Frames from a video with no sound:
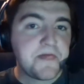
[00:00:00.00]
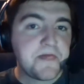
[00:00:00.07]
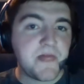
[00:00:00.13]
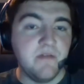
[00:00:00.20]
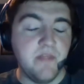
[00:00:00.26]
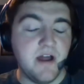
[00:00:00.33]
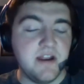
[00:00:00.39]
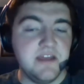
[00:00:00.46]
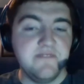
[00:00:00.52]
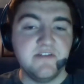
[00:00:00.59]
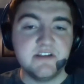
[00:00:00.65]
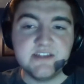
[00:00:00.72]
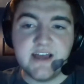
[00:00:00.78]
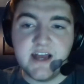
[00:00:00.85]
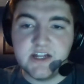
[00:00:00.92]
not even
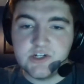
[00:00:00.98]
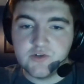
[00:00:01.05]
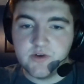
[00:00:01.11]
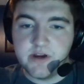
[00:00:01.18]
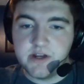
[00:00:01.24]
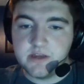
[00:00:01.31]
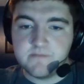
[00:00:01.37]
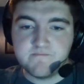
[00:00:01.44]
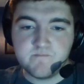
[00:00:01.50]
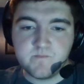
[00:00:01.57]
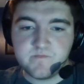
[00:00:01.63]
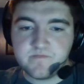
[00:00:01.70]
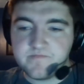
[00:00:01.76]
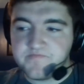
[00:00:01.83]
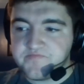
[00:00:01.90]
exaggerating.
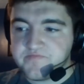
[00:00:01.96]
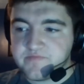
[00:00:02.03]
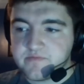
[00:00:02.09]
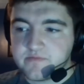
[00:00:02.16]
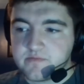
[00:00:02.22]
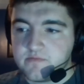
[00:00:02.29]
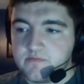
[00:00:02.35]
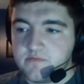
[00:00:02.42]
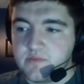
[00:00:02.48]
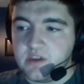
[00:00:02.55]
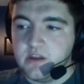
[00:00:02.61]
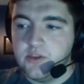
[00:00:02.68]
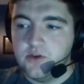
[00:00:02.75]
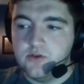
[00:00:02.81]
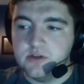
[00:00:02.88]

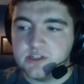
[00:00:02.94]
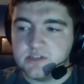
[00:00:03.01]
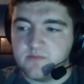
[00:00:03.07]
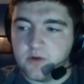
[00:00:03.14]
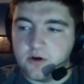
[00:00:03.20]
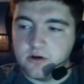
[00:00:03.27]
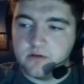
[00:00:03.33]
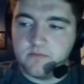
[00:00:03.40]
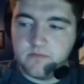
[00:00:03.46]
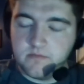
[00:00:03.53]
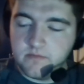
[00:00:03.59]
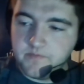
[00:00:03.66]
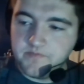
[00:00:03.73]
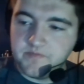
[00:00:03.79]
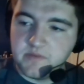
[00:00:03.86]
Dude is smart.
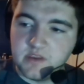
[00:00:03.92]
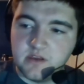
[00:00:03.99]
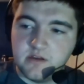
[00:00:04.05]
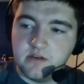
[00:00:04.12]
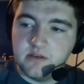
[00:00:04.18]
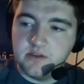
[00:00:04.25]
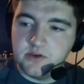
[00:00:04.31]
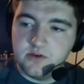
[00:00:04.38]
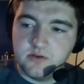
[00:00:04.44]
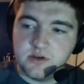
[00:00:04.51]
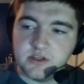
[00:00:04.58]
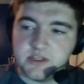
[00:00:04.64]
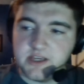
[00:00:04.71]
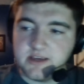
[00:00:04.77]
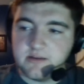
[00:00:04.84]
Dude could
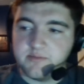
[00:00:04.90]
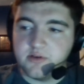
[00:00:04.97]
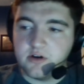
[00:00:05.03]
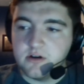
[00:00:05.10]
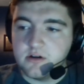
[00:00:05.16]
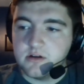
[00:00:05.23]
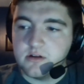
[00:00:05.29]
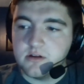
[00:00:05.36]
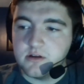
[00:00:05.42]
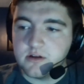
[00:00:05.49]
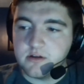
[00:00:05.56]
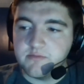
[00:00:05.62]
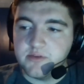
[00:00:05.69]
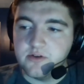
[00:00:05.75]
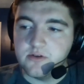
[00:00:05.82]
take apart a
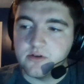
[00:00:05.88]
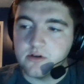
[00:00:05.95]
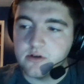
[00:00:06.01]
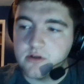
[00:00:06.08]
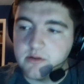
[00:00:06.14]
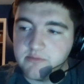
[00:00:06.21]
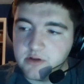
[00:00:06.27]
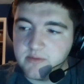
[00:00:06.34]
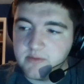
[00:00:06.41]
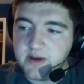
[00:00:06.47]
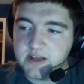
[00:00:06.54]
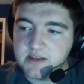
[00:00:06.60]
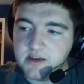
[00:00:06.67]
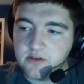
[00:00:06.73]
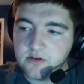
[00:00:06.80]
computer and put it back
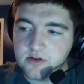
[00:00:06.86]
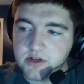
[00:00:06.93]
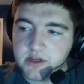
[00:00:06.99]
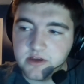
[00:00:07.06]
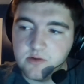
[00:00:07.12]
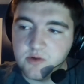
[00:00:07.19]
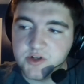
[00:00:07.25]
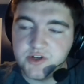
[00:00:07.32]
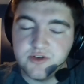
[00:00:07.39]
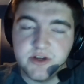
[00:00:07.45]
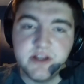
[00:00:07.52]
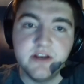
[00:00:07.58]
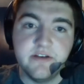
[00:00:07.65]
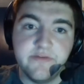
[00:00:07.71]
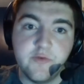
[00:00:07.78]
together and tell you what you
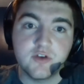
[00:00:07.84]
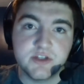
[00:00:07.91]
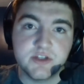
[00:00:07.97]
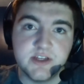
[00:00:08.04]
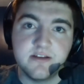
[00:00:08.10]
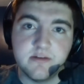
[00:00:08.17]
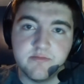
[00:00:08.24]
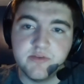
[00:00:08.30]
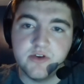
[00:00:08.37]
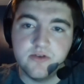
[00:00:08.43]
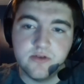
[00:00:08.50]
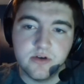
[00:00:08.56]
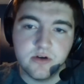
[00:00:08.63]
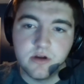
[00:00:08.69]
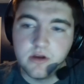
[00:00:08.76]
needed for said
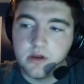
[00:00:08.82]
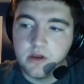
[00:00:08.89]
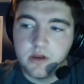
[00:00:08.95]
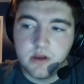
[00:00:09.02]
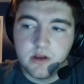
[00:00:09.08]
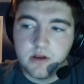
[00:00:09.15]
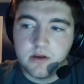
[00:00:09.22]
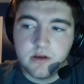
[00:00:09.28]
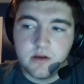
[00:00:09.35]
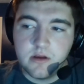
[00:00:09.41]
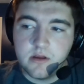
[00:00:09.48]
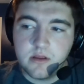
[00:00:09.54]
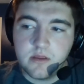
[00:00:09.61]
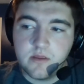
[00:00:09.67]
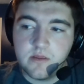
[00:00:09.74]
computer.
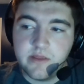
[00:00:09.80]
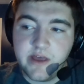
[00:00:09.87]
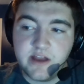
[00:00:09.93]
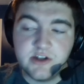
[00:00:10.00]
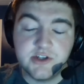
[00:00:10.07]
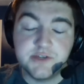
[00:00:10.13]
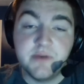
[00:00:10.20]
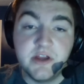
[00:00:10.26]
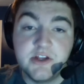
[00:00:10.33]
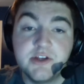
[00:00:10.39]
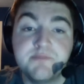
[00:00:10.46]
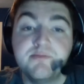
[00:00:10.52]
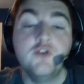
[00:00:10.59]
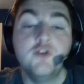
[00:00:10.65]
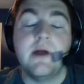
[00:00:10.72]
It
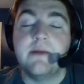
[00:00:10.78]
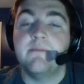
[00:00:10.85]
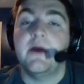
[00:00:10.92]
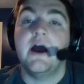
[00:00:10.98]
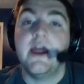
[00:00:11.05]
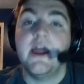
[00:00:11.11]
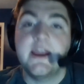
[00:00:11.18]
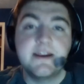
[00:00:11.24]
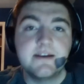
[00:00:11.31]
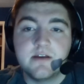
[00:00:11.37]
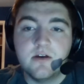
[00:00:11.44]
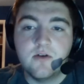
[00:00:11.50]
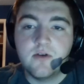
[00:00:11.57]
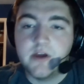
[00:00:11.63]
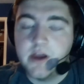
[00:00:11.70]
just blew my mind,
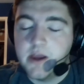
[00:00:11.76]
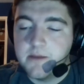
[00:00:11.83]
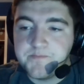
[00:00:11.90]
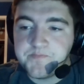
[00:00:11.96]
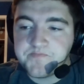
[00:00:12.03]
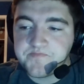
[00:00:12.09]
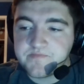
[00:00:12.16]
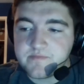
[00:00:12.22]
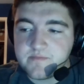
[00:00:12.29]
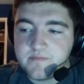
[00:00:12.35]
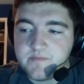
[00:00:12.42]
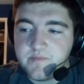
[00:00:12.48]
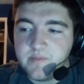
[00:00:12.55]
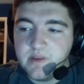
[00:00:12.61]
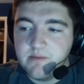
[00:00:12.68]
okay?
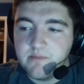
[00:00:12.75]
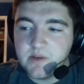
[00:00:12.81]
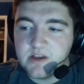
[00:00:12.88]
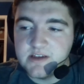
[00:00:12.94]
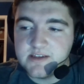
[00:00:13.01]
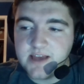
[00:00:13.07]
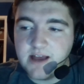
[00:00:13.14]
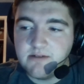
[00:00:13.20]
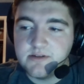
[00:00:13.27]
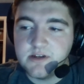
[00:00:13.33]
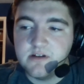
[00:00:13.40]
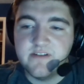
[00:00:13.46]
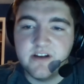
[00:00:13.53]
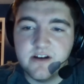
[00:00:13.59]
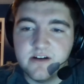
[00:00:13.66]
Because I was
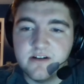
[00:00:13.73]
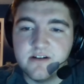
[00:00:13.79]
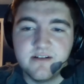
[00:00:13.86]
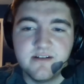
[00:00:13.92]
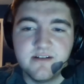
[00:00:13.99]
over here